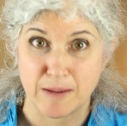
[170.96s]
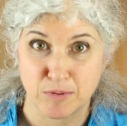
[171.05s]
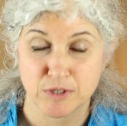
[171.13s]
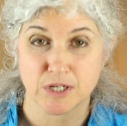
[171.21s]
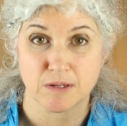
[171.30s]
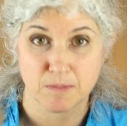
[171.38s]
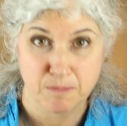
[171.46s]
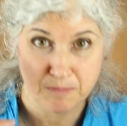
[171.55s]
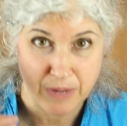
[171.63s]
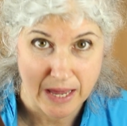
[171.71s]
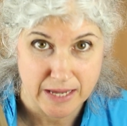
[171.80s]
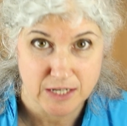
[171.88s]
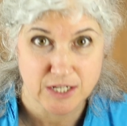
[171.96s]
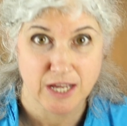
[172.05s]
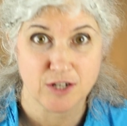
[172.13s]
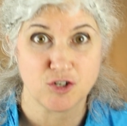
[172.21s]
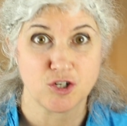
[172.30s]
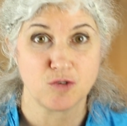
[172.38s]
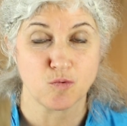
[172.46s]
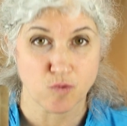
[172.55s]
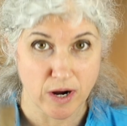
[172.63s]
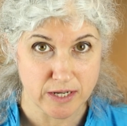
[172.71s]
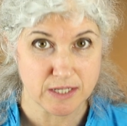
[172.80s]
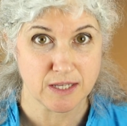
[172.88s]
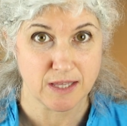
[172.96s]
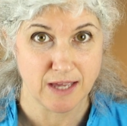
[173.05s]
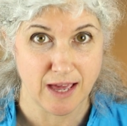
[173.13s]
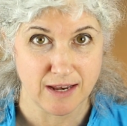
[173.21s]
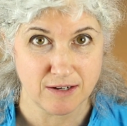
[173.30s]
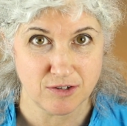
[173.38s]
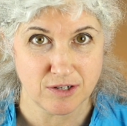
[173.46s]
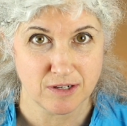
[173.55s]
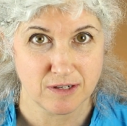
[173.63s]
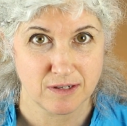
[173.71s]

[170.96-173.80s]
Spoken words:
able to pay attention right to the end?